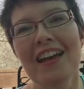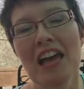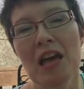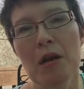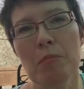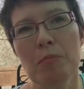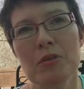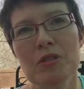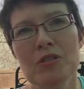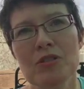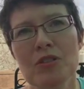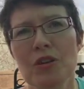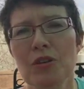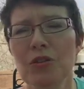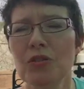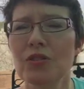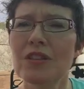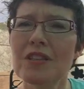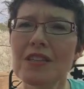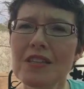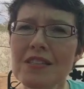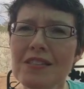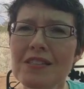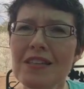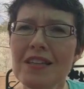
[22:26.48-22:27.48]
episode.
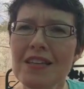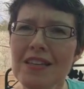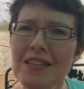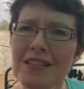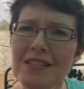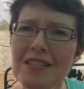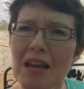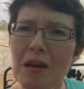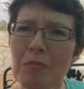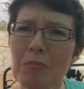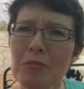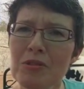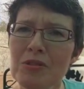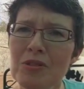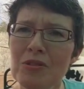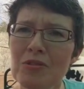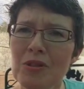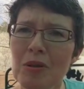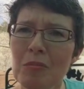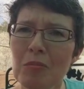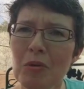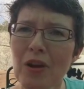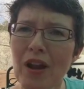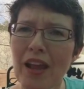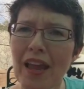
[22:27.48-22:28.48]
This is episode
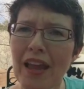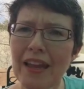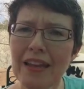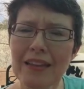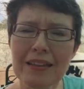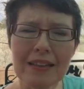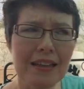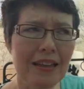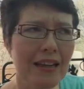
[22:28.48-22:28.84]
number 8,